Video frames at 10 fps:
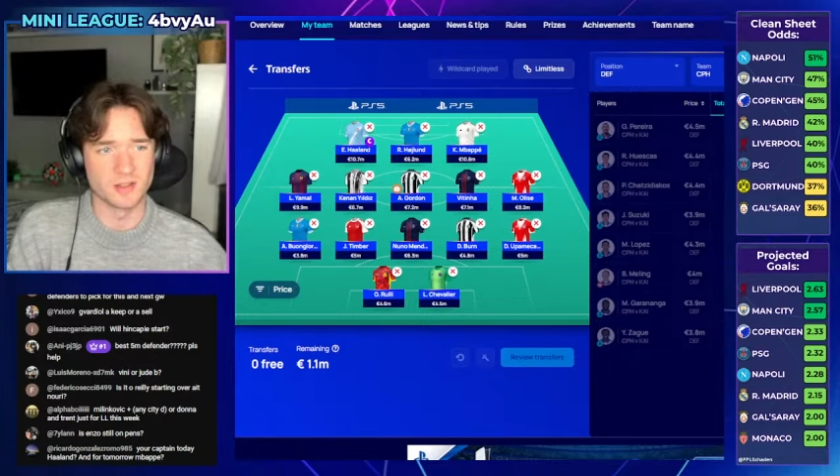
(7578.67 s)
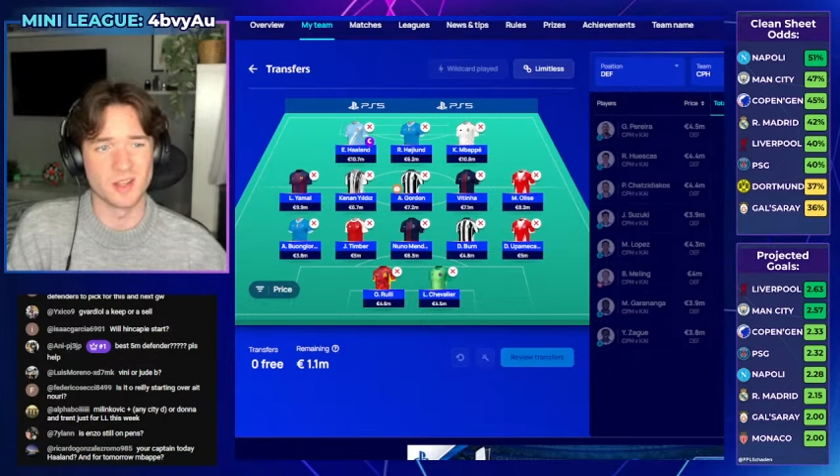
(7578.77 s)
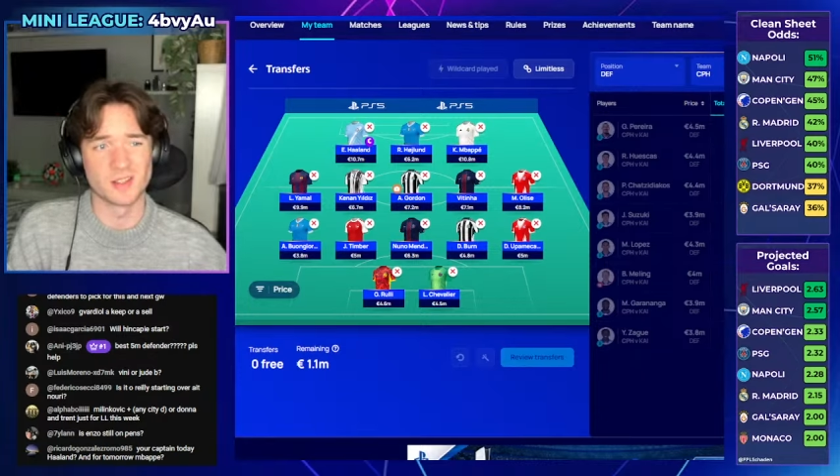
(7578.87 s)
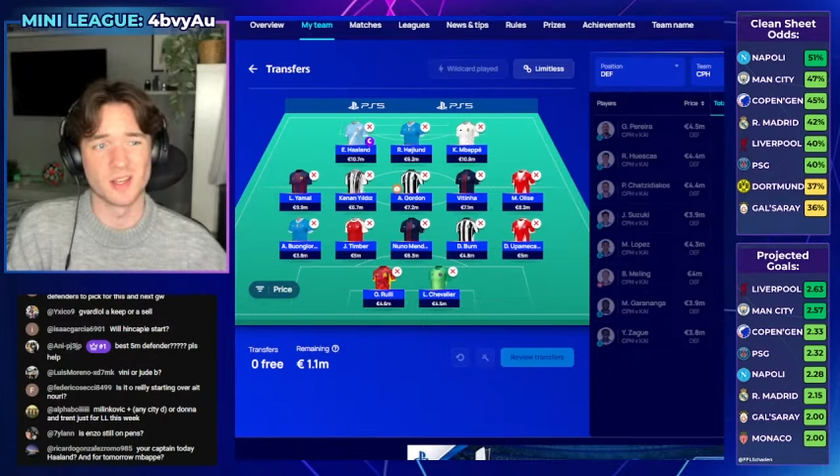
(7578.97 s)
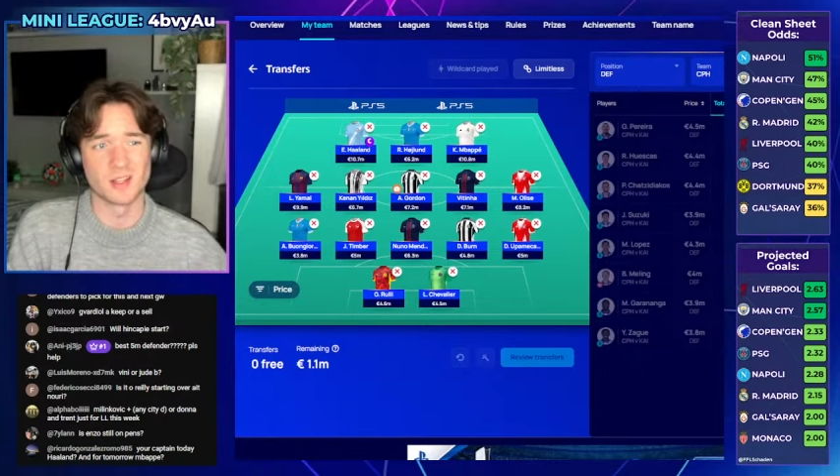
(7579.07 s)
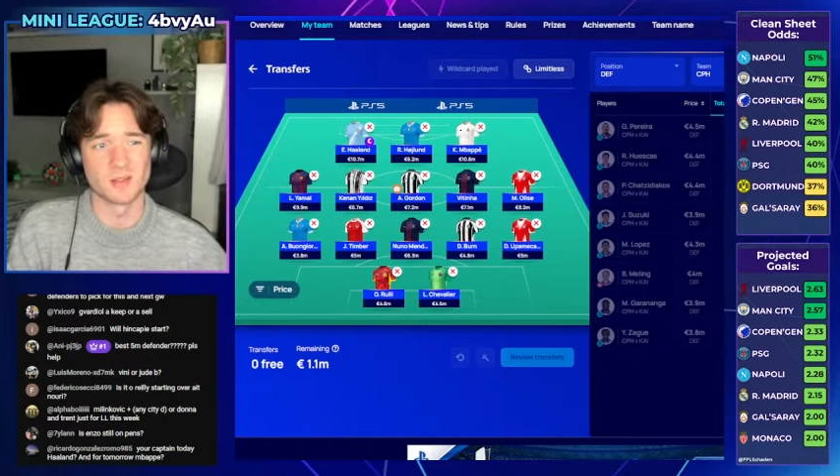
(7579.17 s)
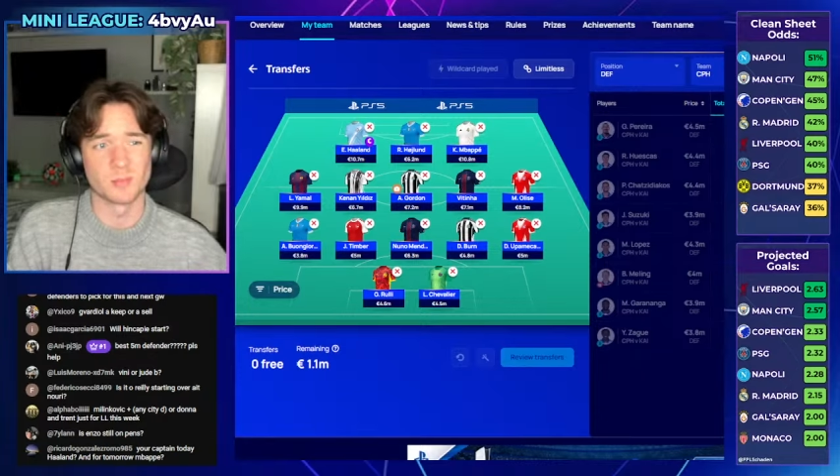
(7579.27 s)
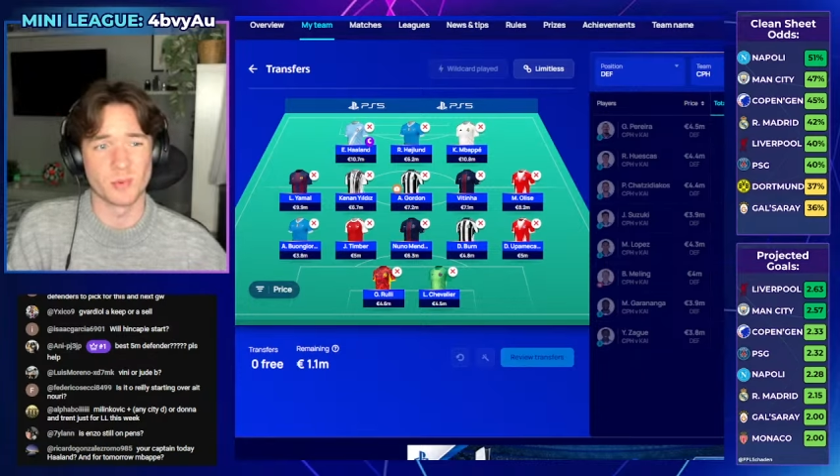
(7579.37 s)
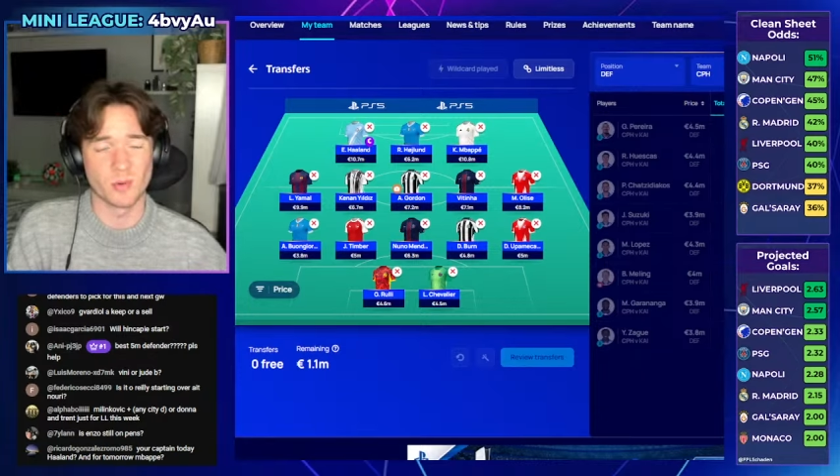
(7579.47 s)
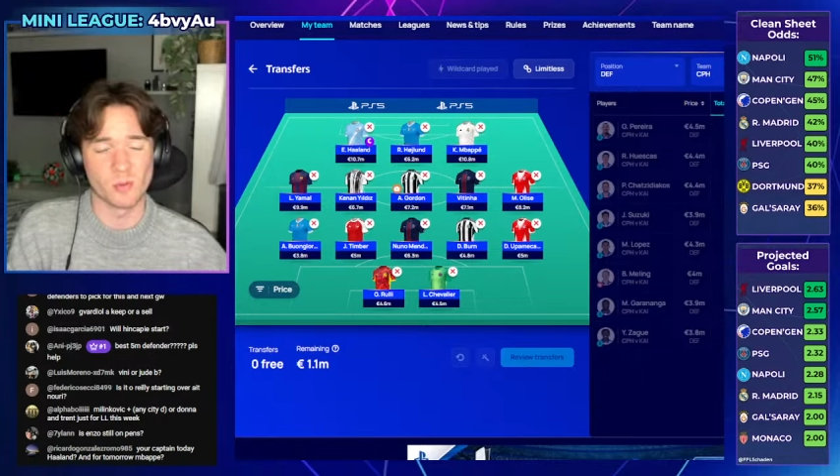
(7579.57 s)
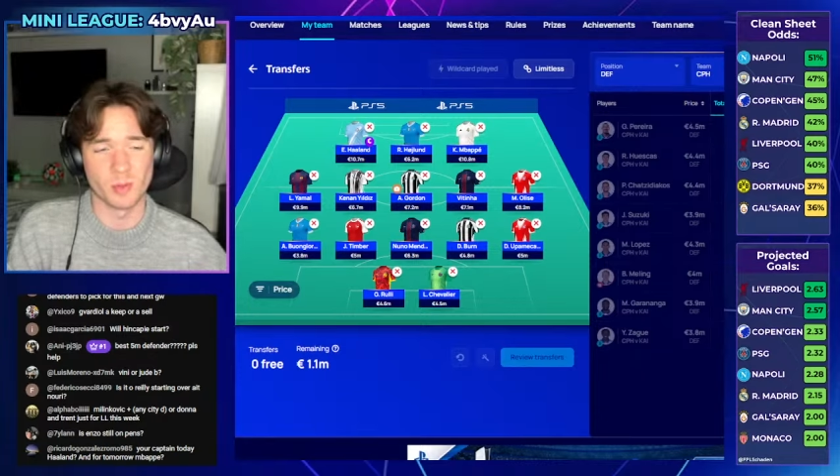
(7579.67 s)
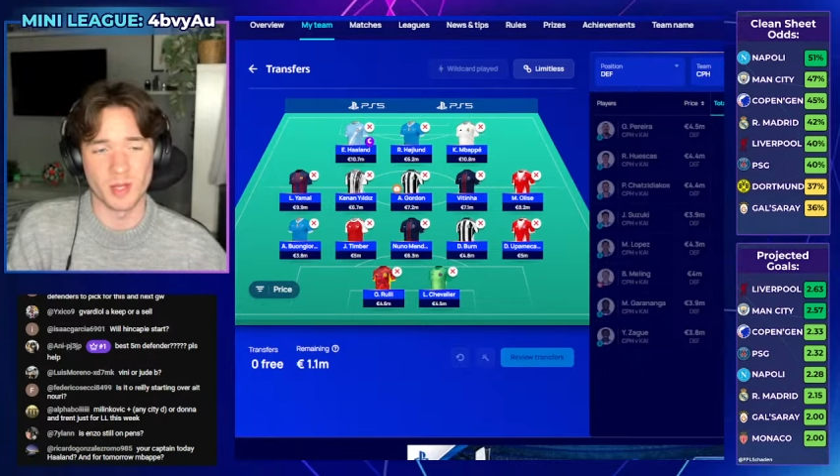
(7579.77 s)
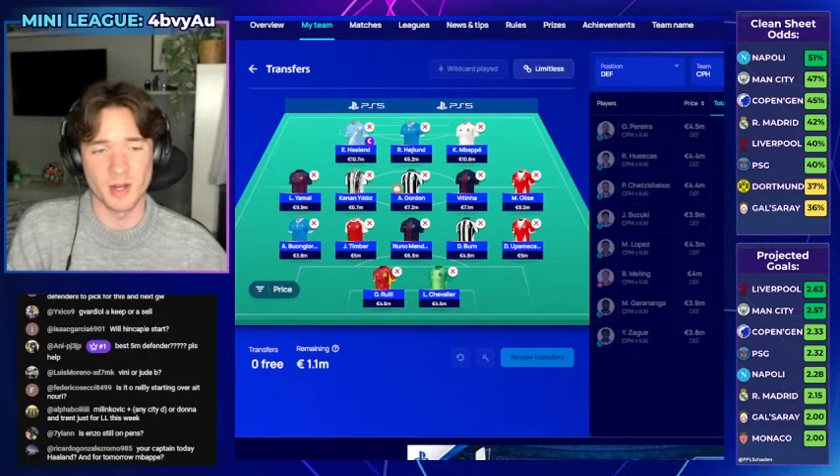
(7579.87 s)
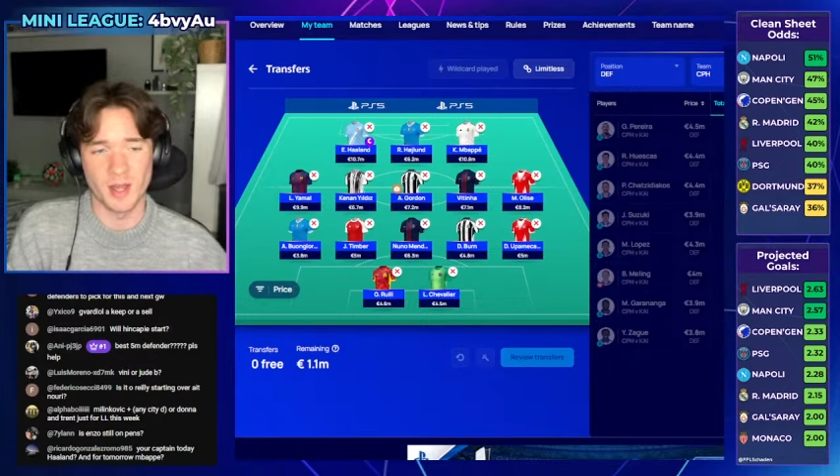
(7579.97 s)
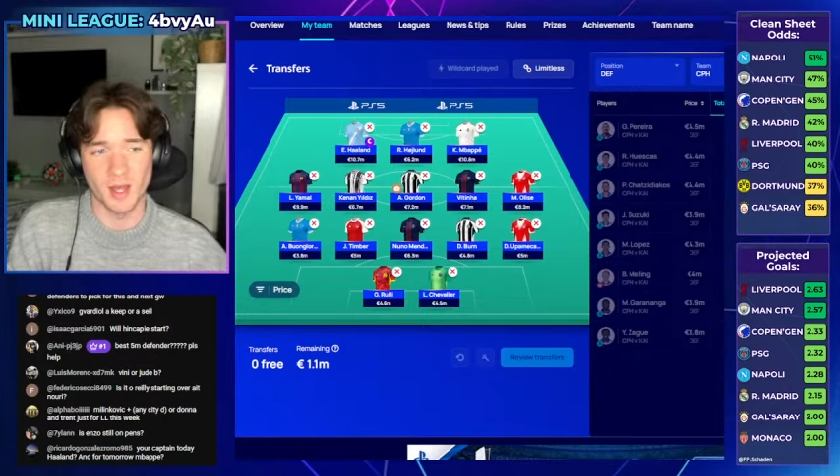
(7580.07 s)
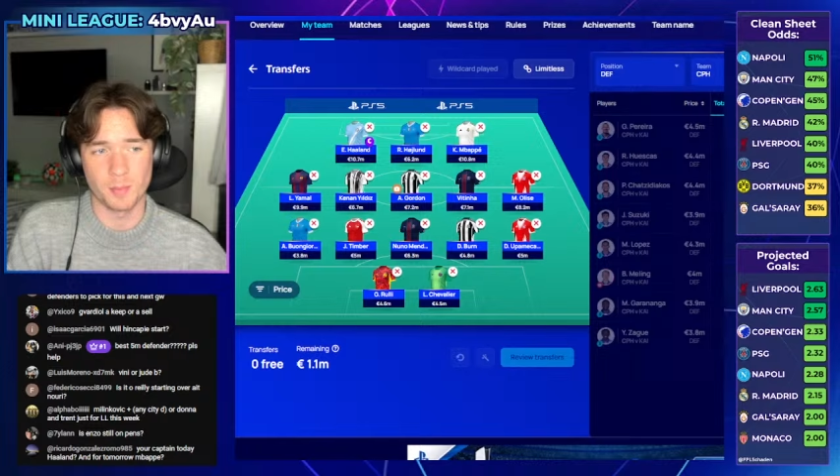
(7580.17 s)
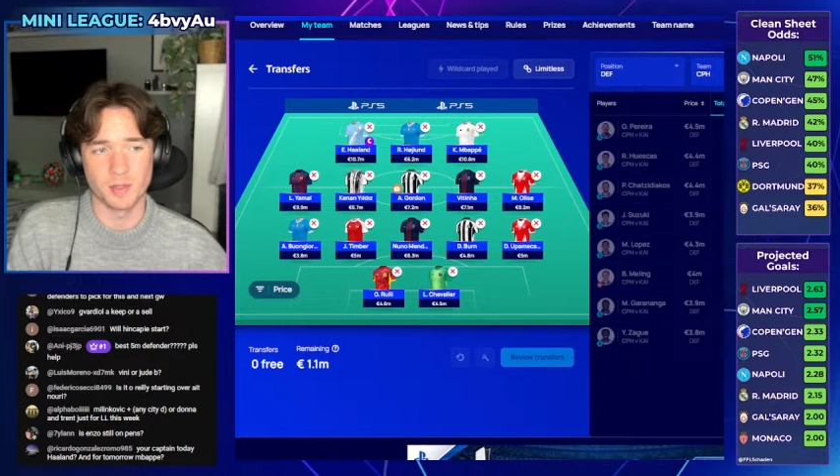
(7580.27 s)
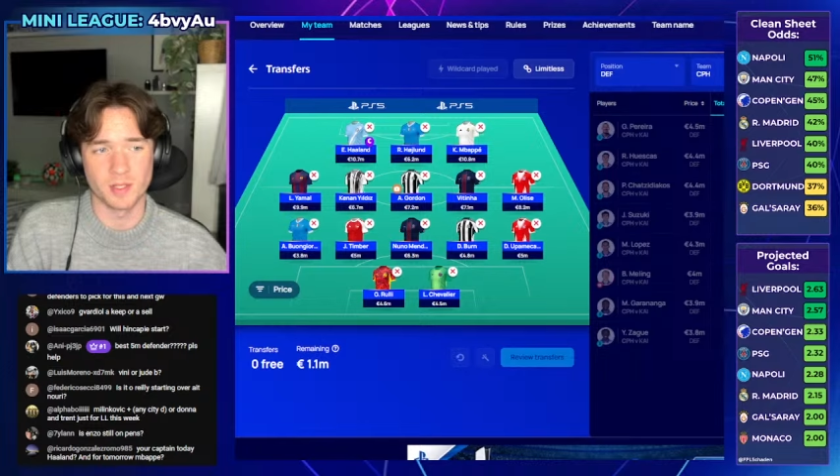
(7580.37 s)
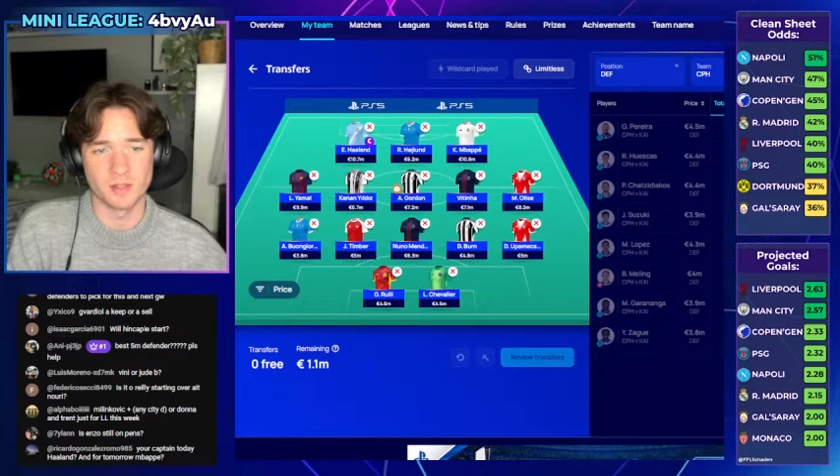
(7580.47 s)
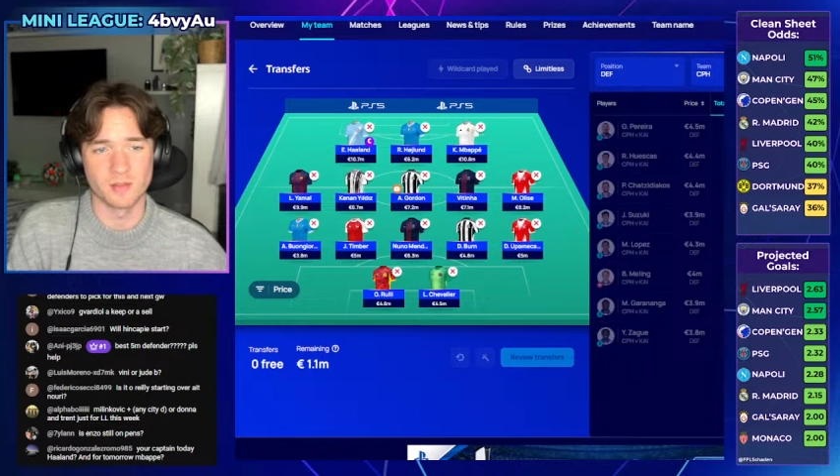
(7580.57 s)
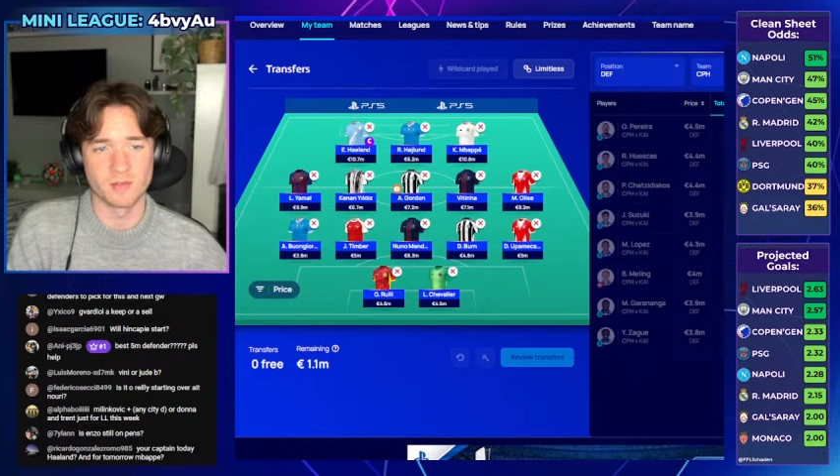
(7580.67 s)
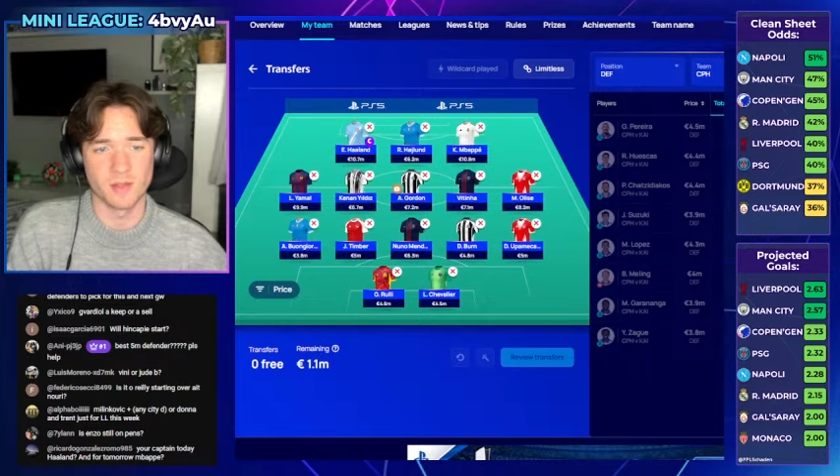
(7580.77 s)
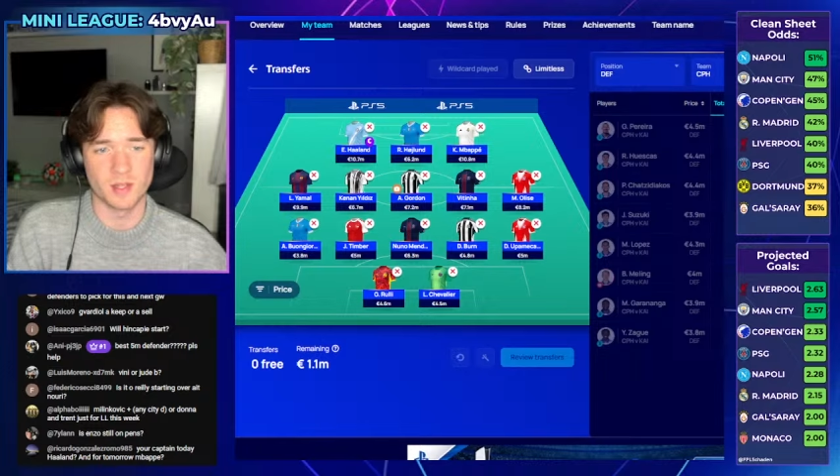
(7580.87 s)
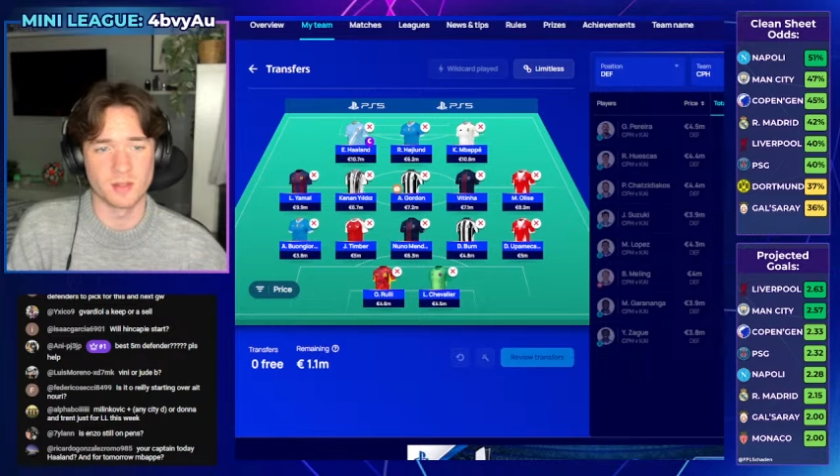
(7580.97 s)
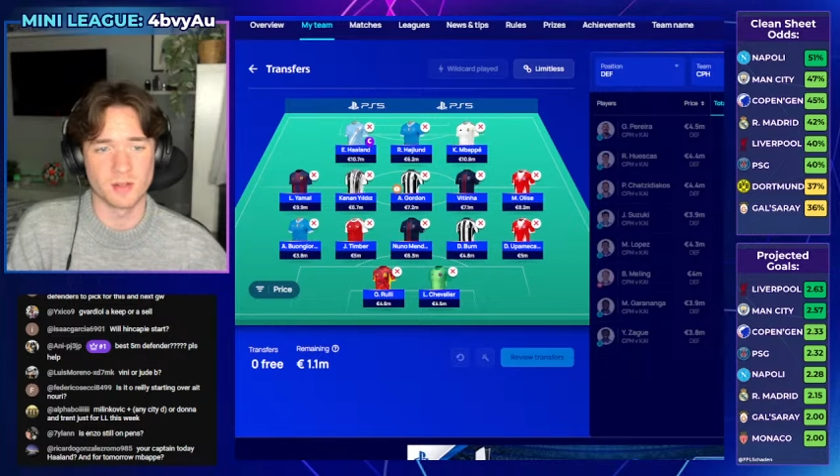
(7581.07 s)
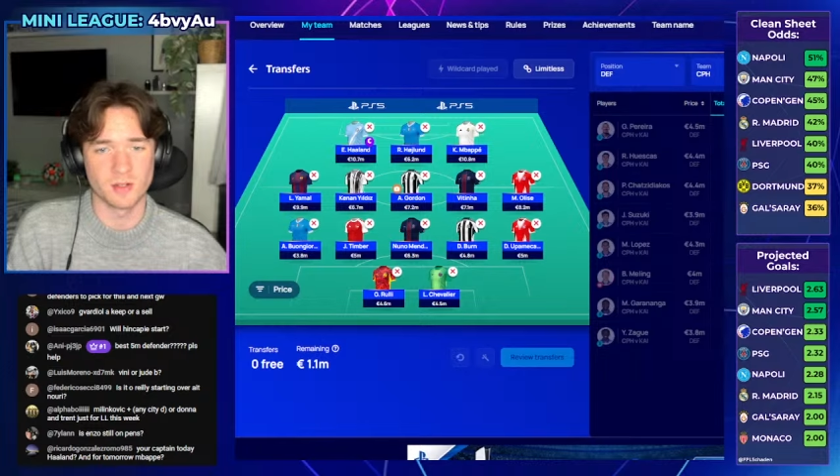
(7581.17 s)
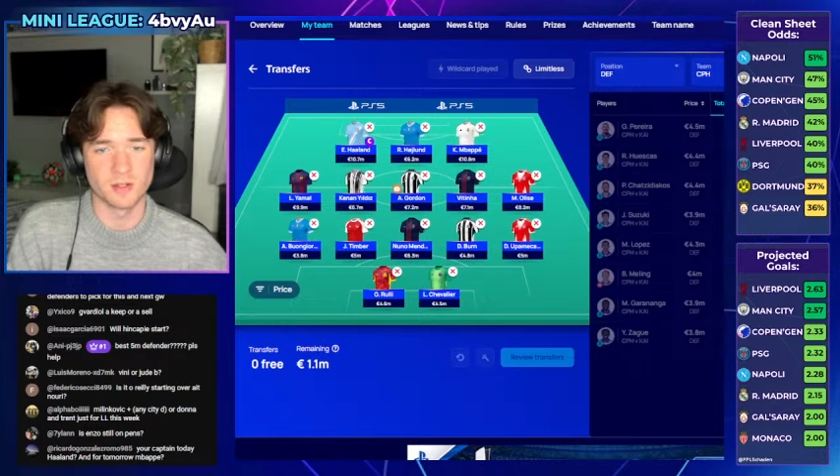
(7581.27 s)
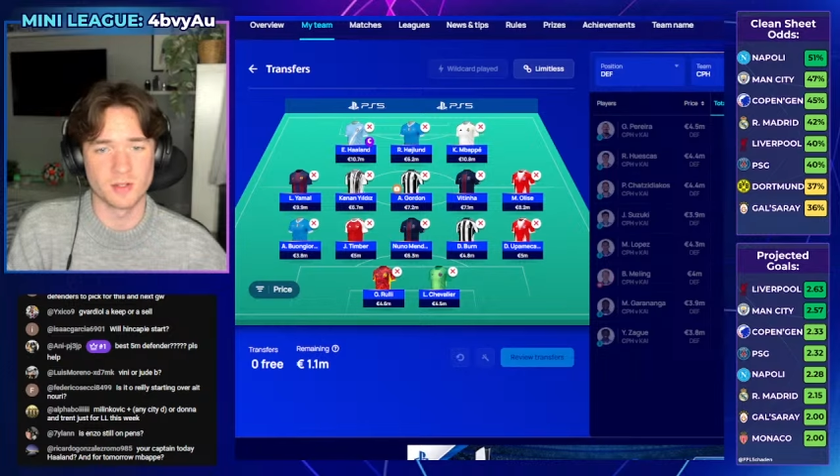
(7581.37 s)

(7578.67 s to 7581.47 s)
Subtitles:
and then probably a Napoli defender.